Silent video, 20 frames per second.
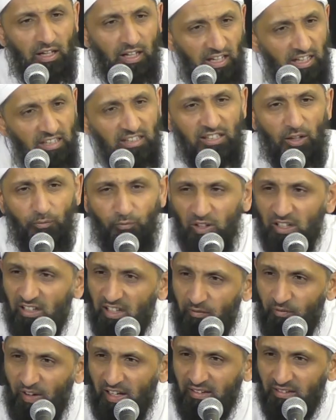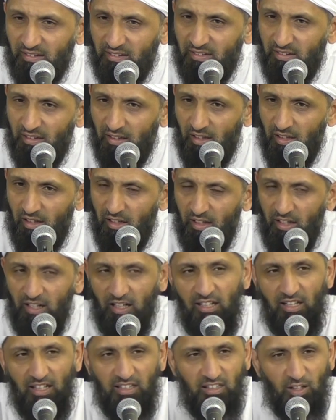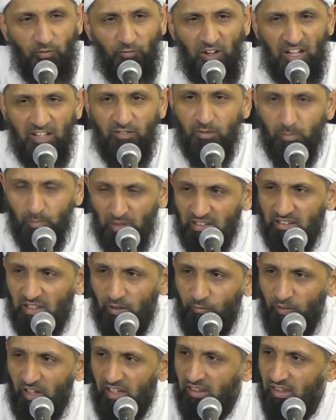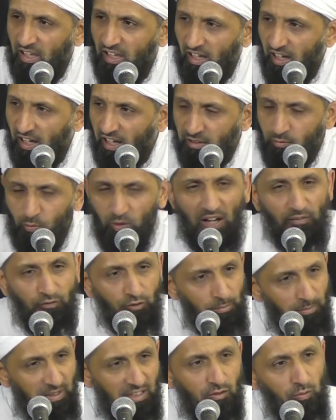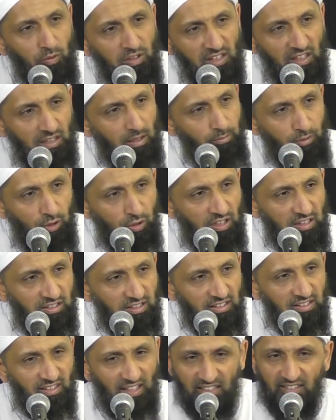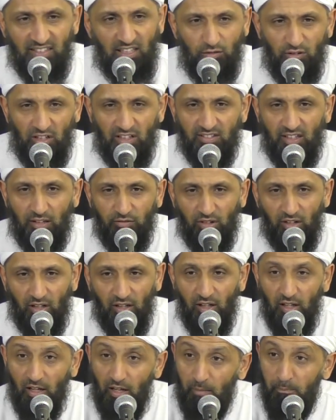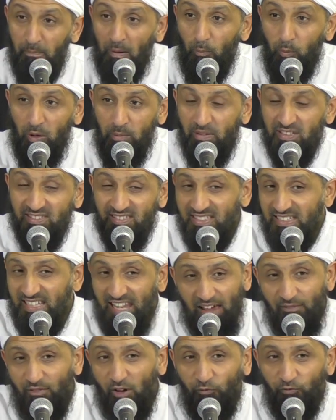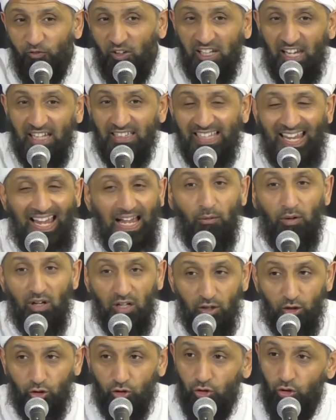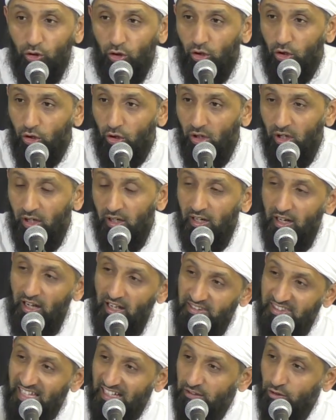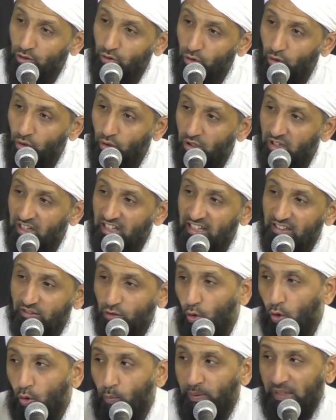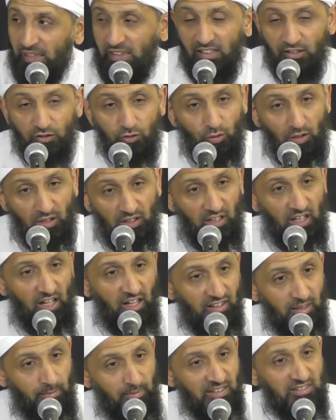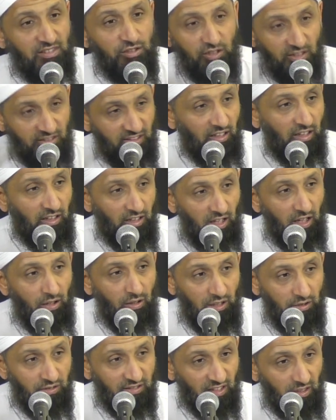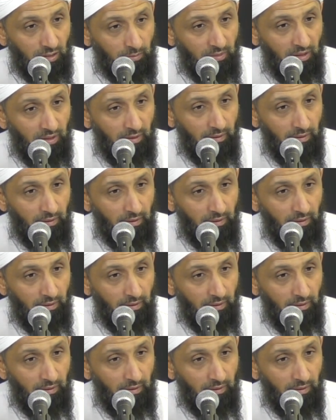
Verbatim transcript: in different events, in interfaith, multi-faith, and we have to mix with the communities, etc., etc. But we must never forget our core, and that core is obedience to Allah and the Messenger sallallahu alaihi wasallam.